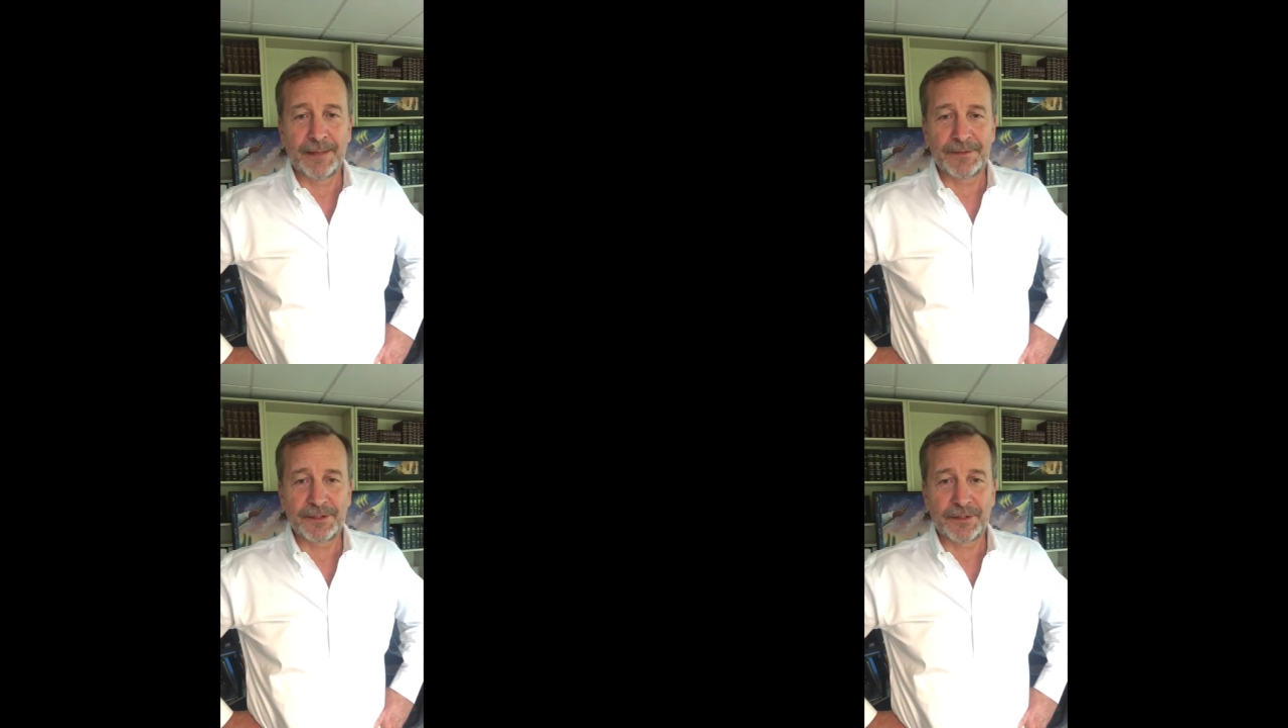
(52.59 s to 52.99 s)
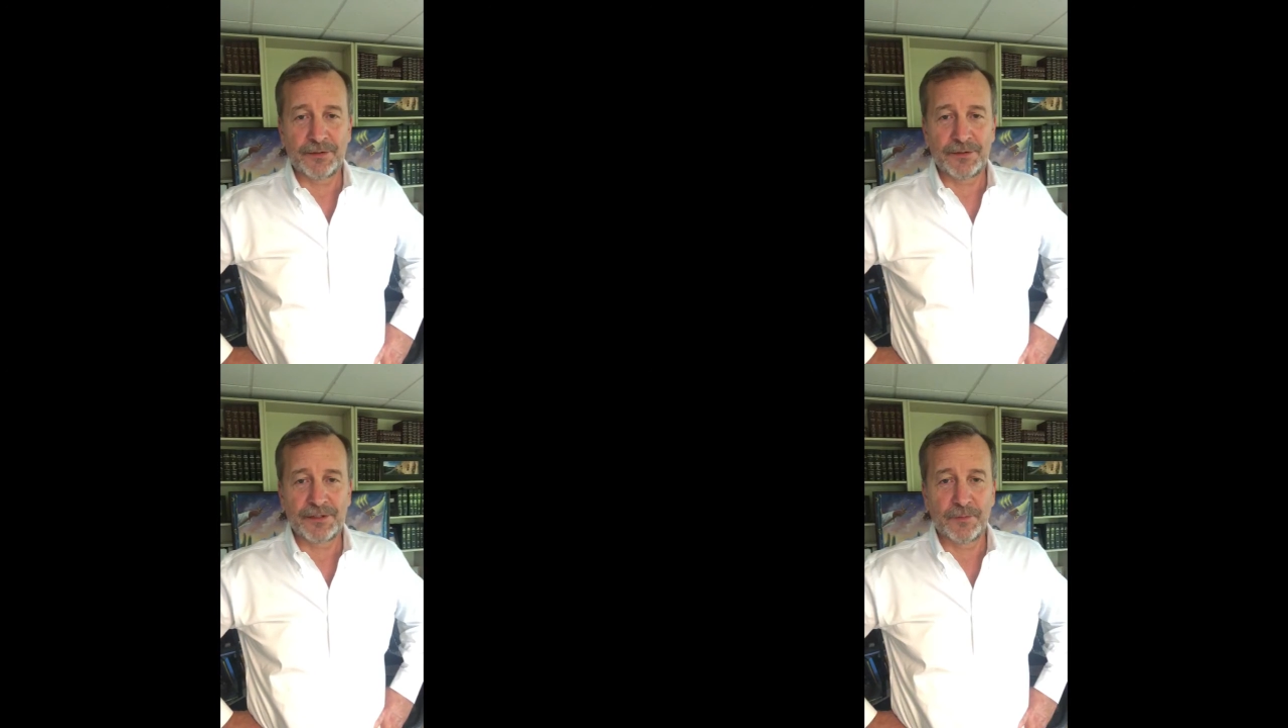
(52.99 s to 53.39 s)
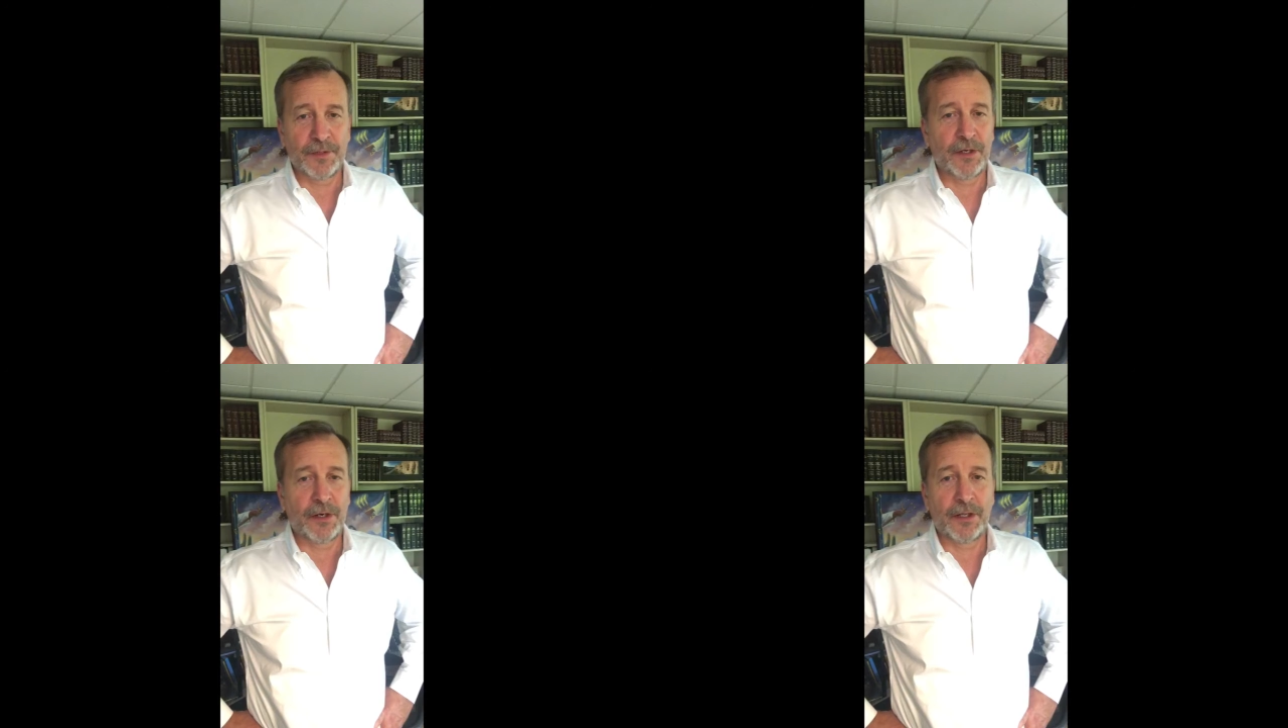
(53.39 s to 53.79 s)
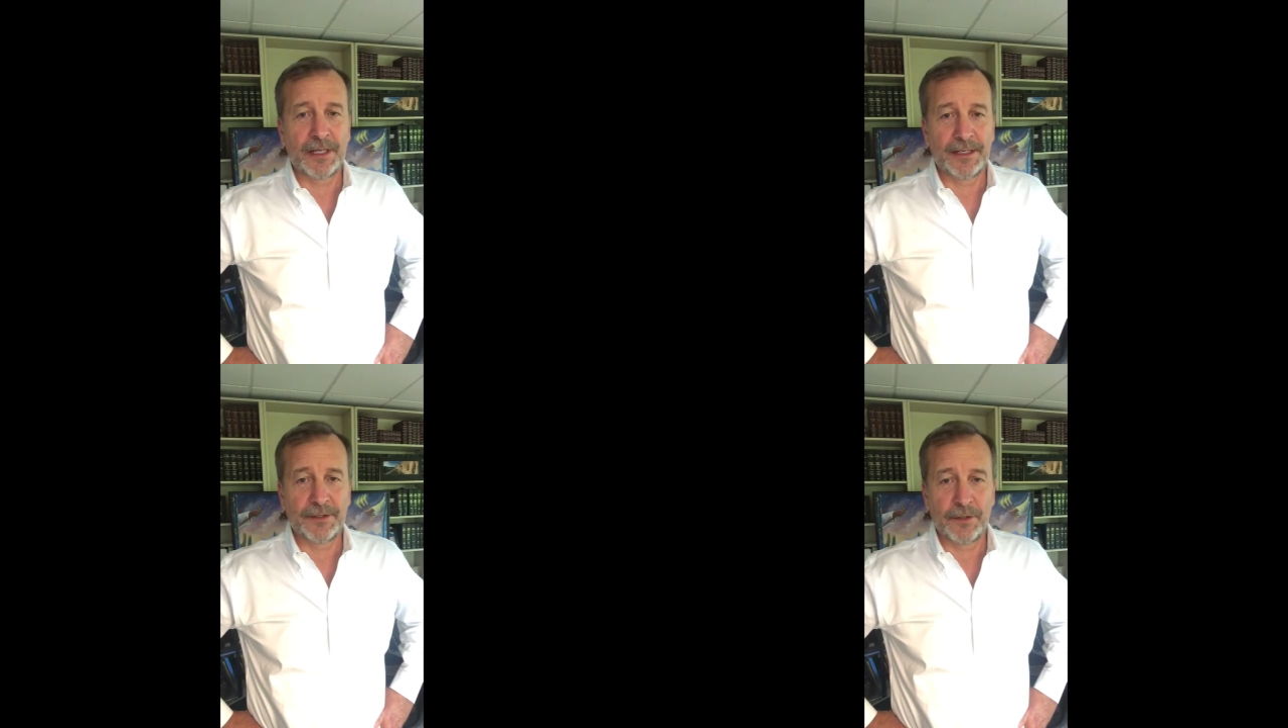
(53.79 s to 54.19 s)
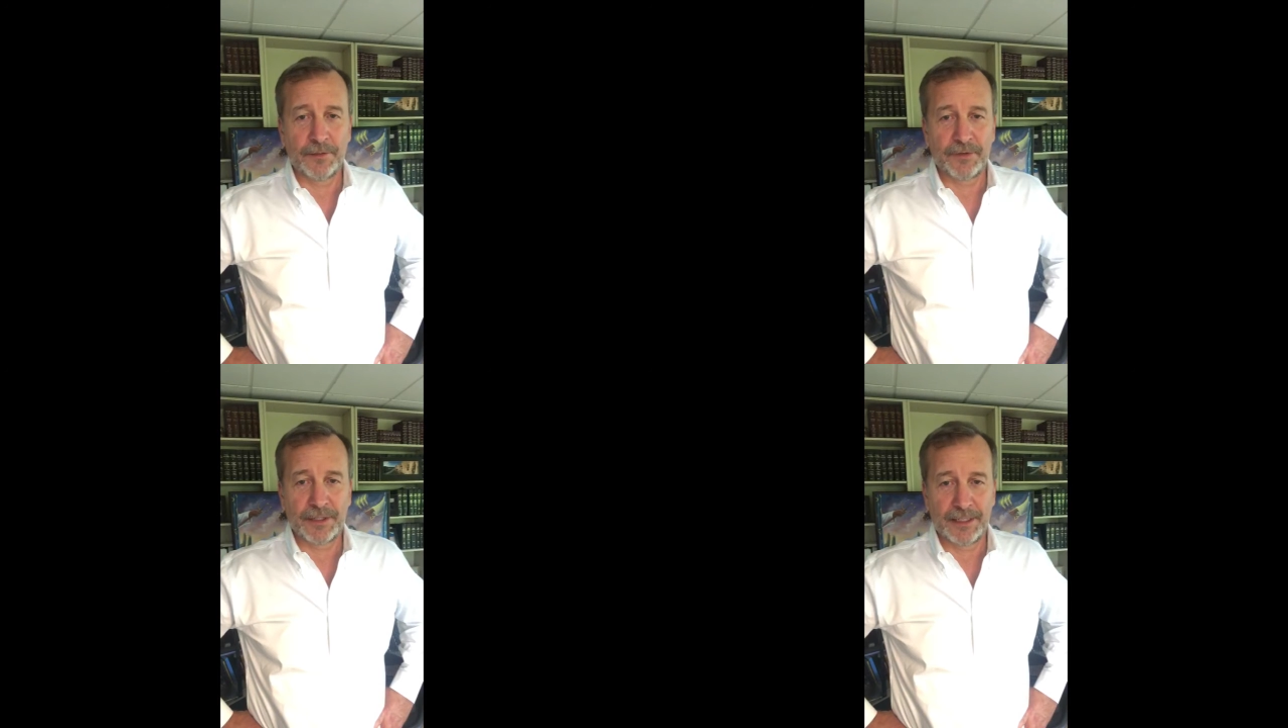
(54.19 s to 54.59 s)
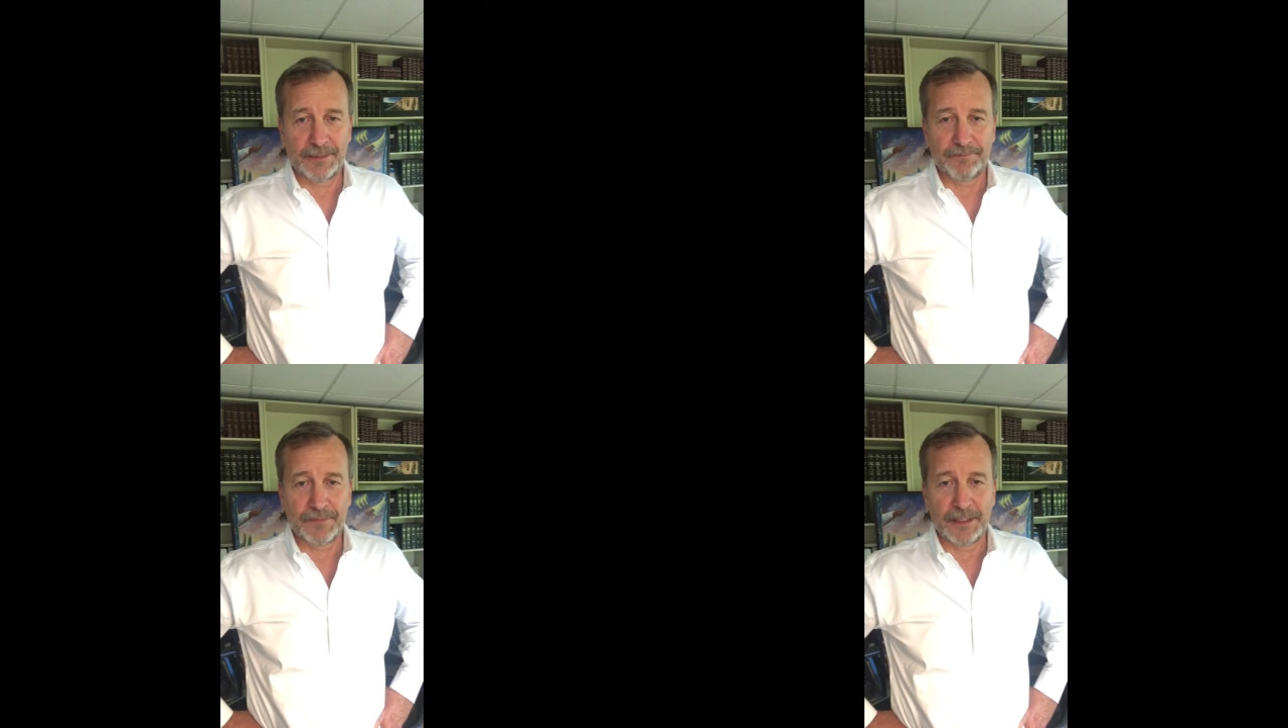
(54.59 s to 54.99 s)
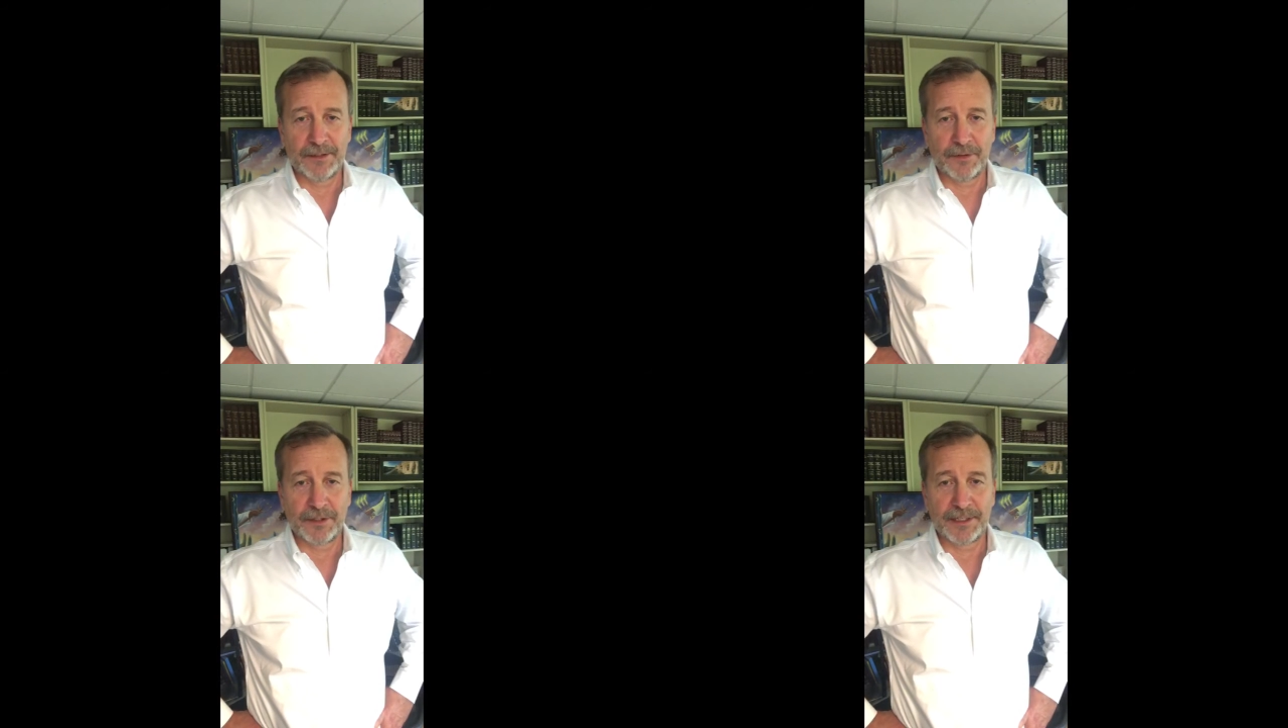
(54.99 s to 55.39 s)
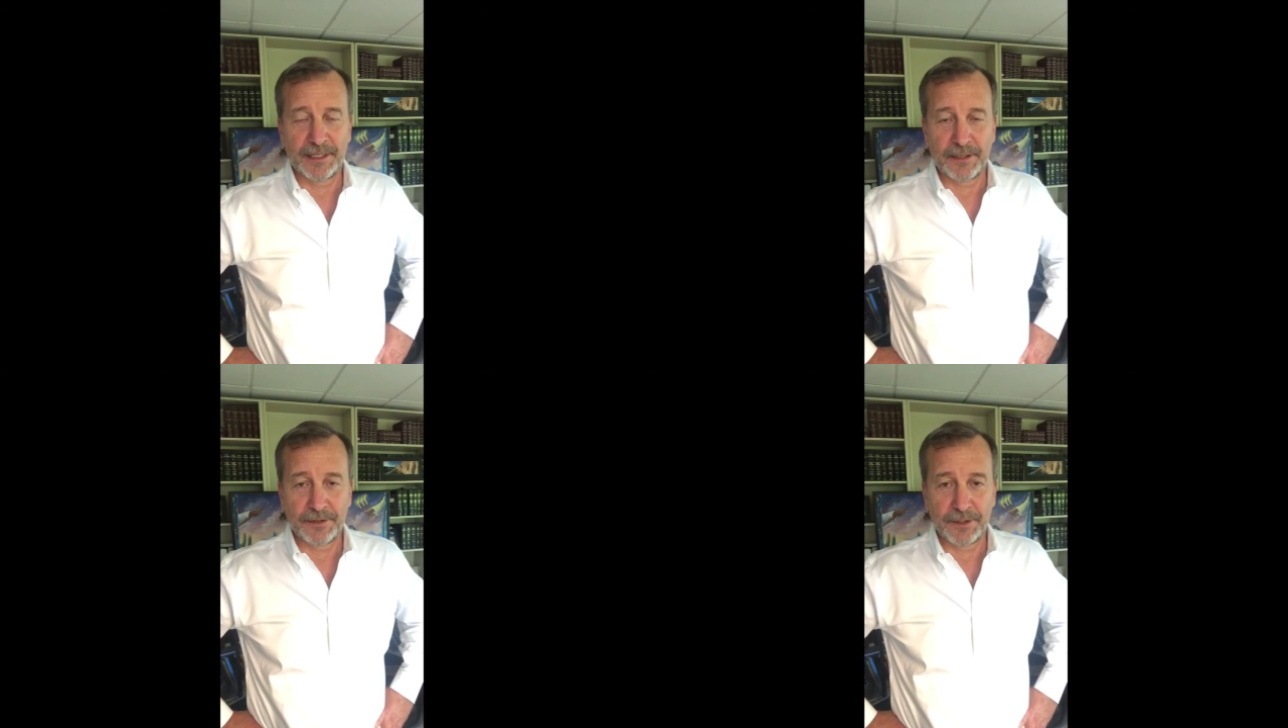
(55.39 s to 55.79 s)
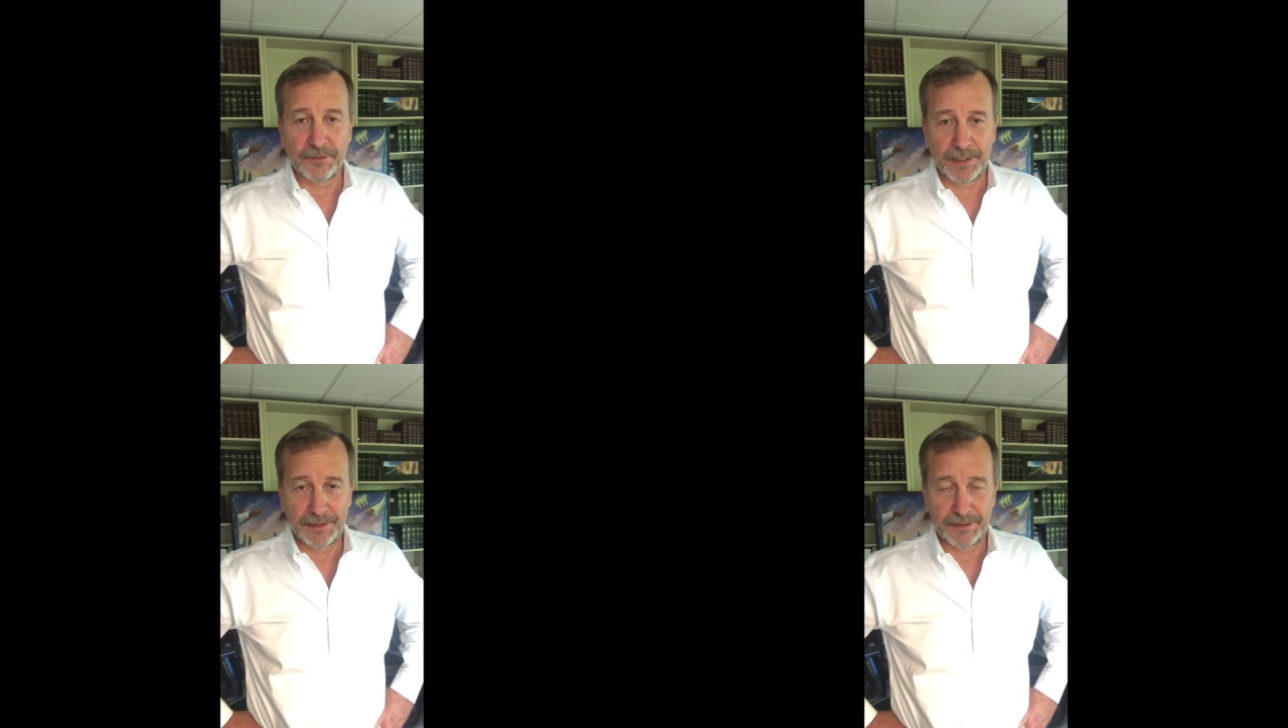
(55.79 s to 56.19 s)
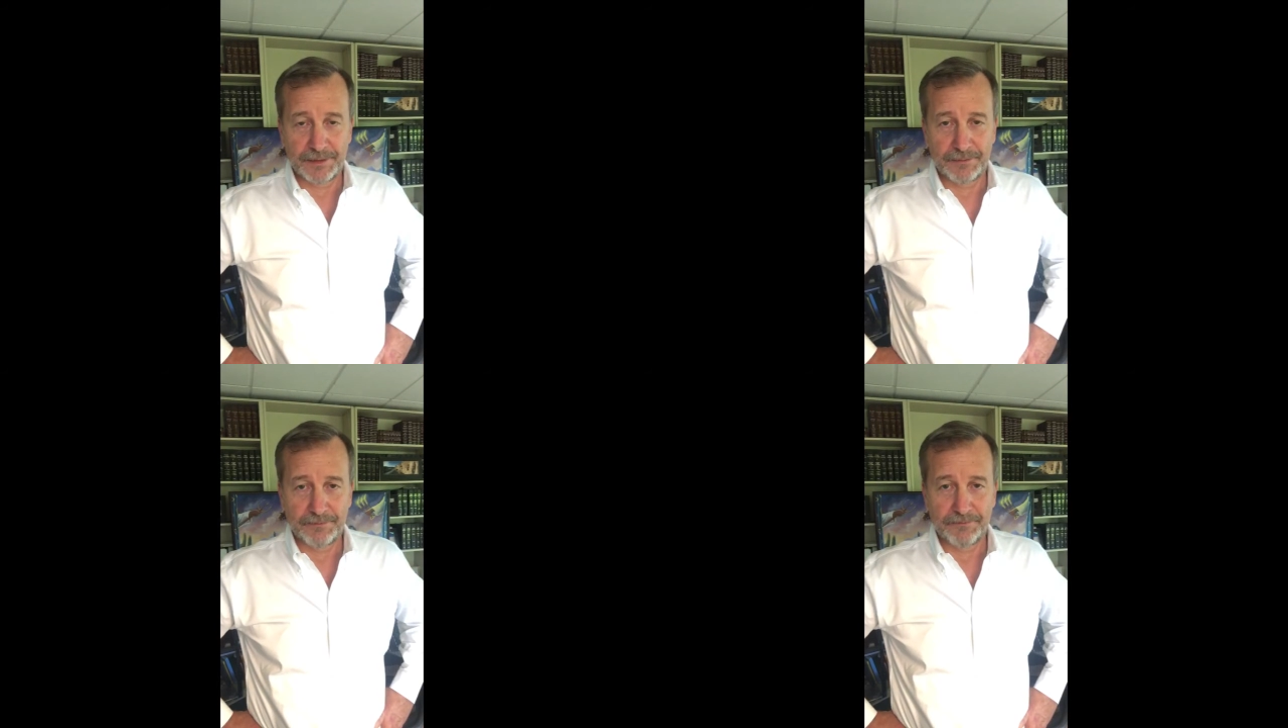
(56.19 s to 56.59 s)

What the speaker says: obstacles that we all had to overcome in order to get our degrees.